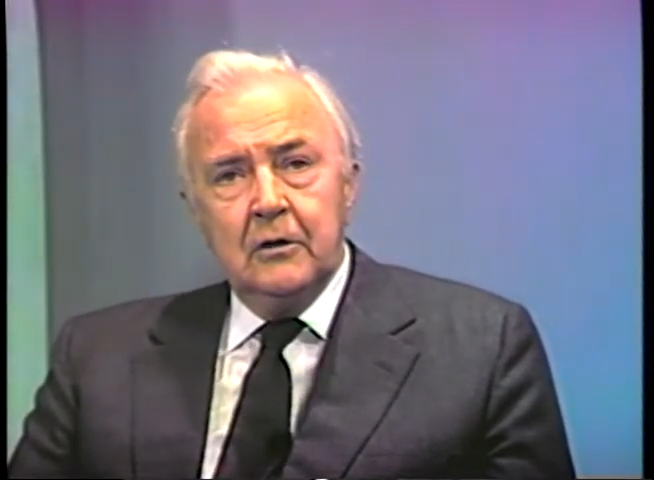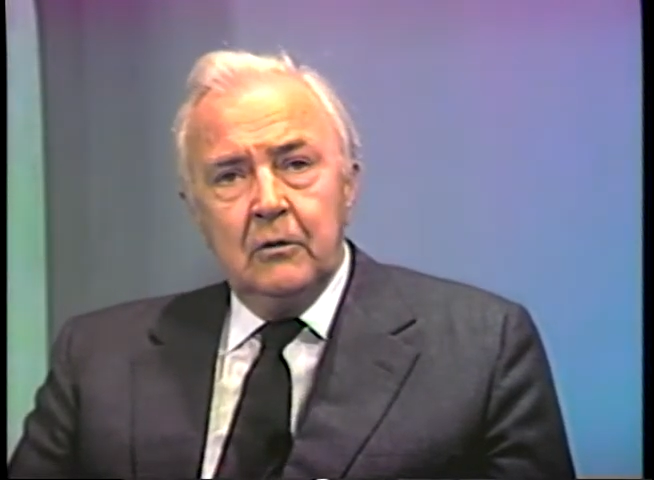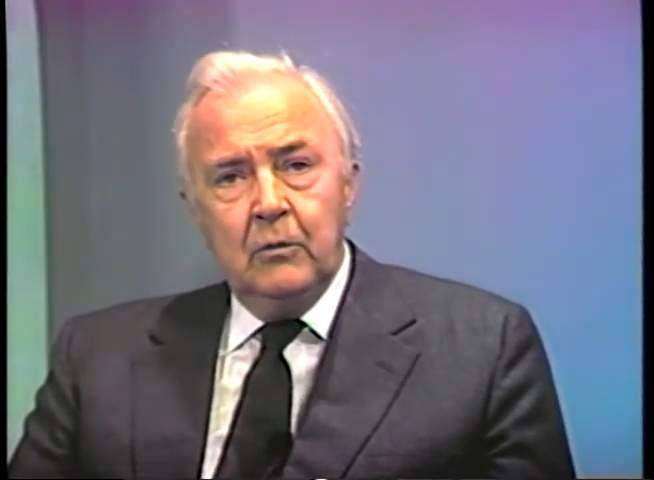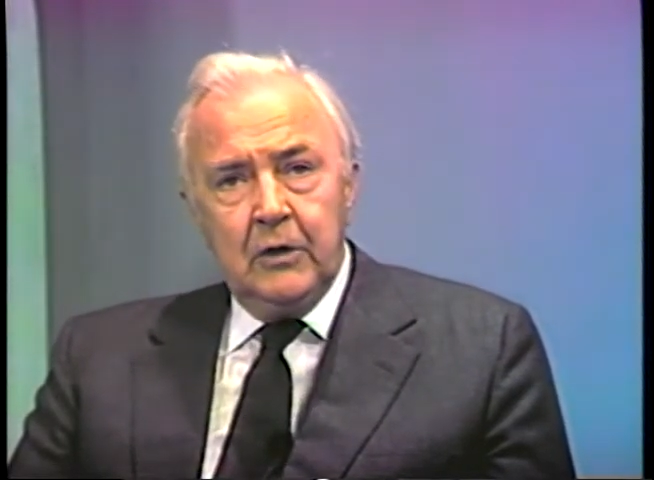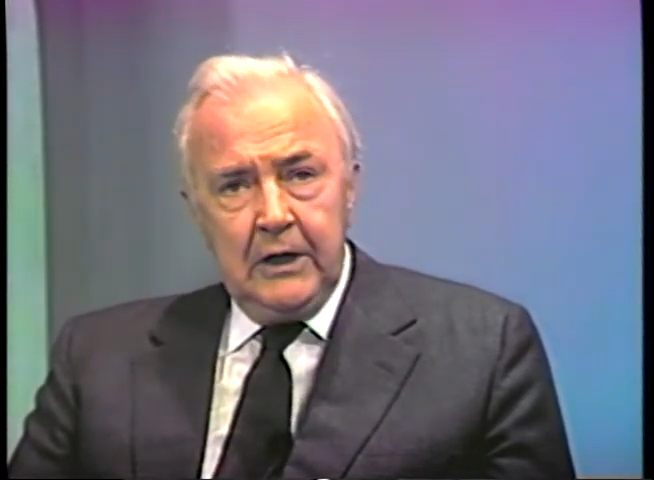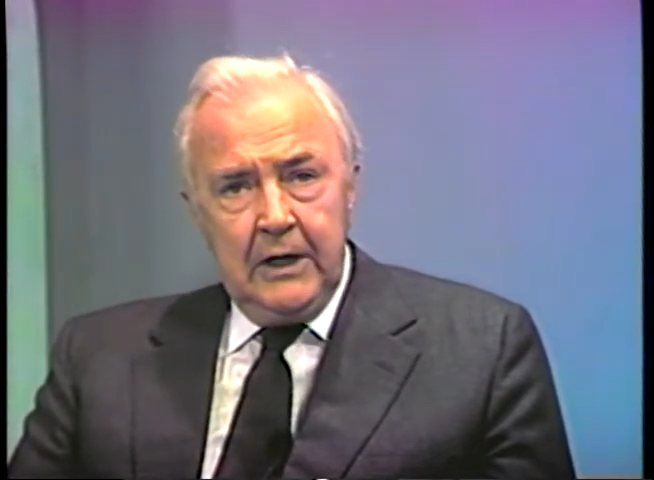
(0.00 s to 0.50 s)

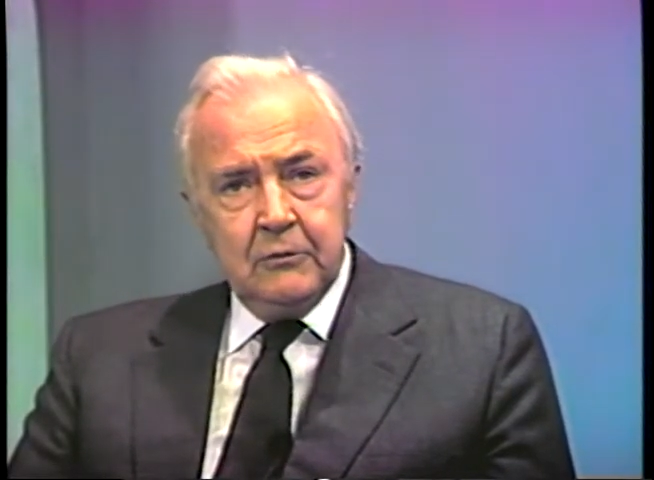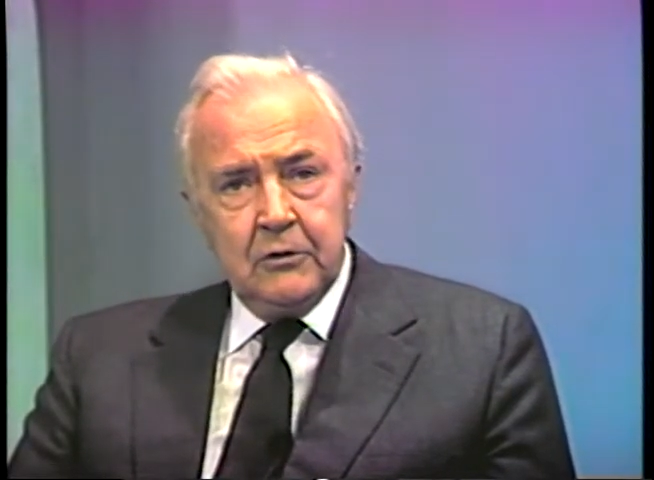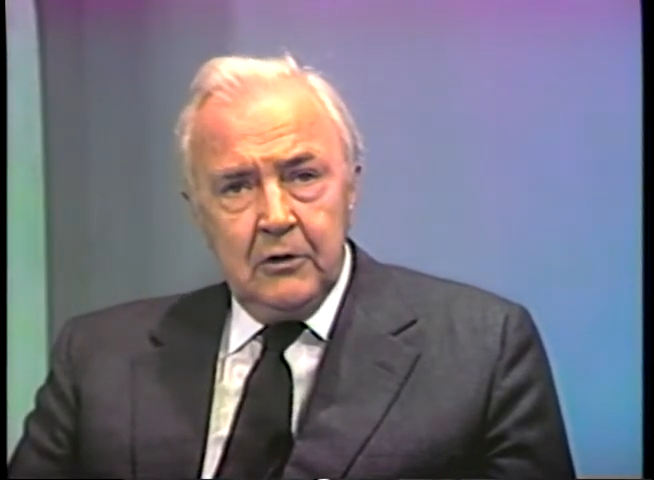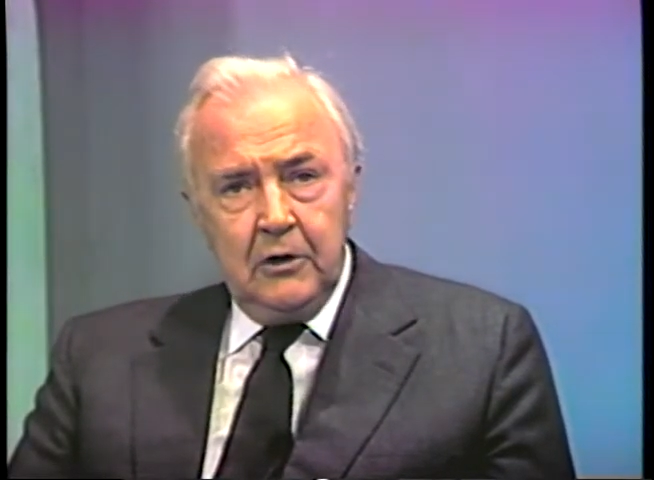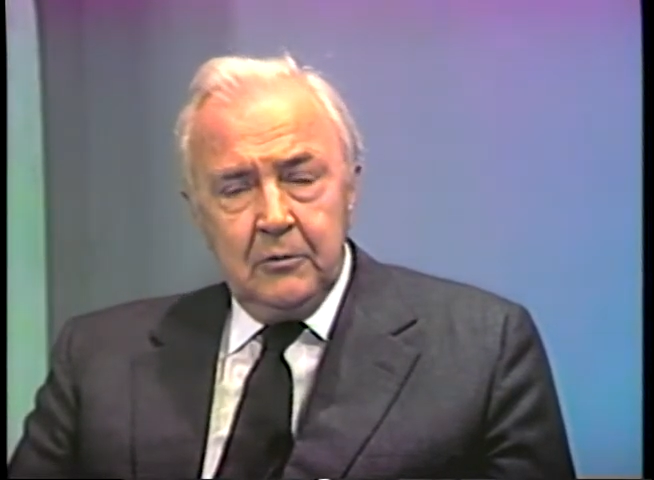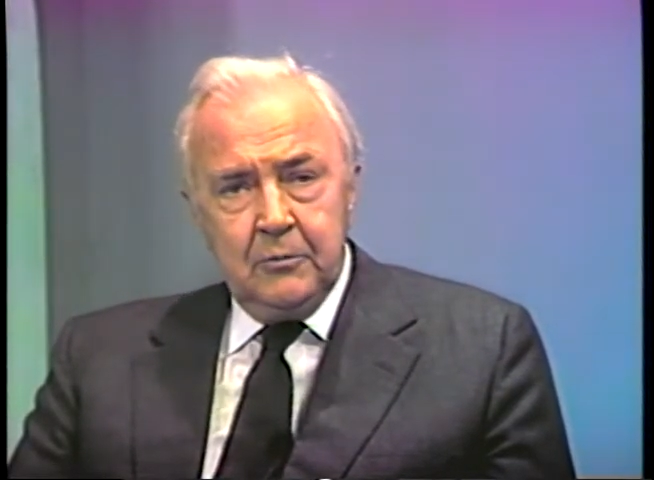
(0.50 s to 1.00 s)
what I
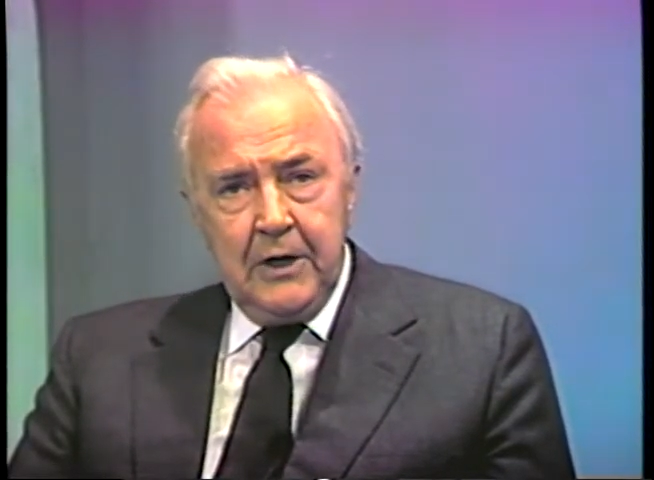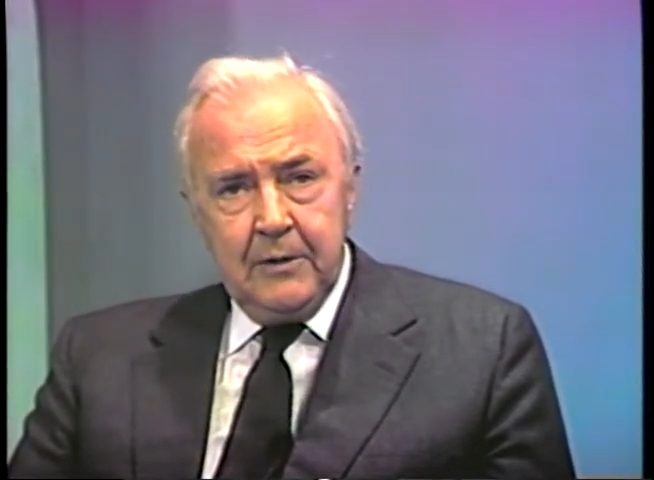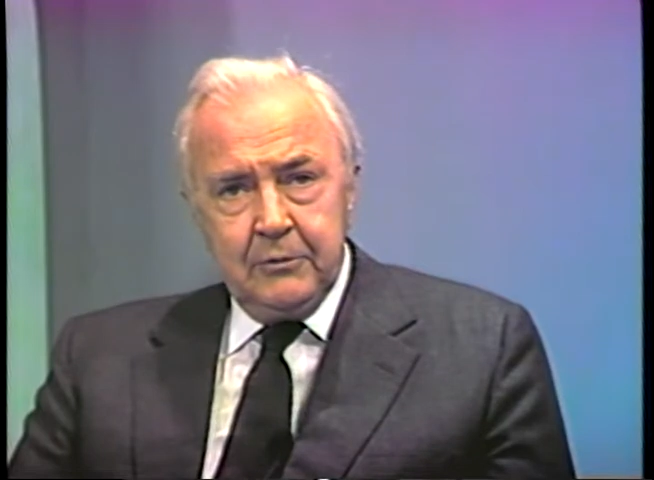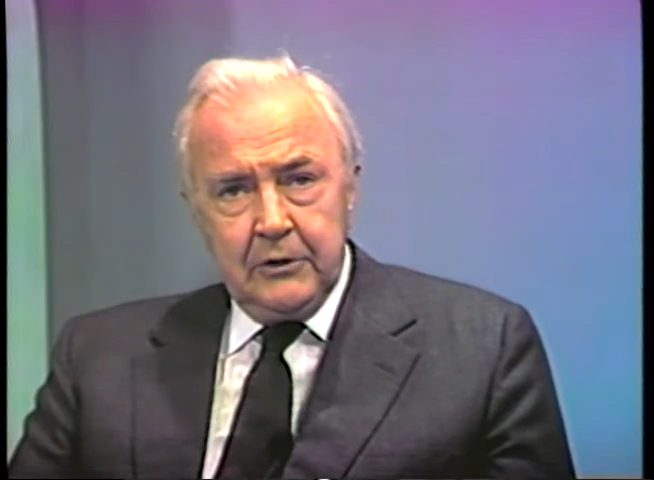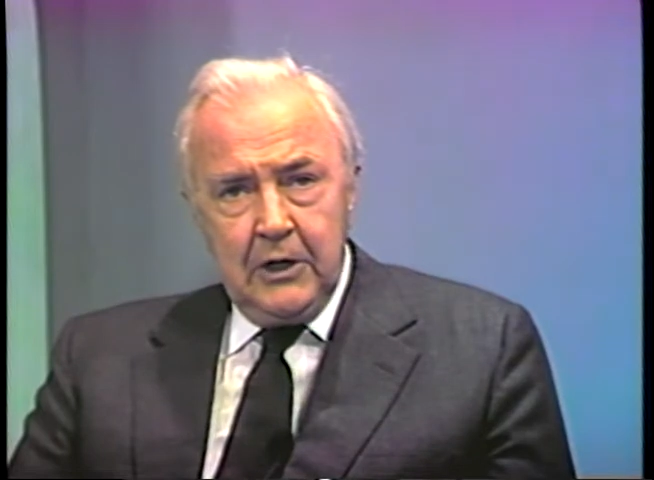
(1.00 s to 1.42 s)
would call proper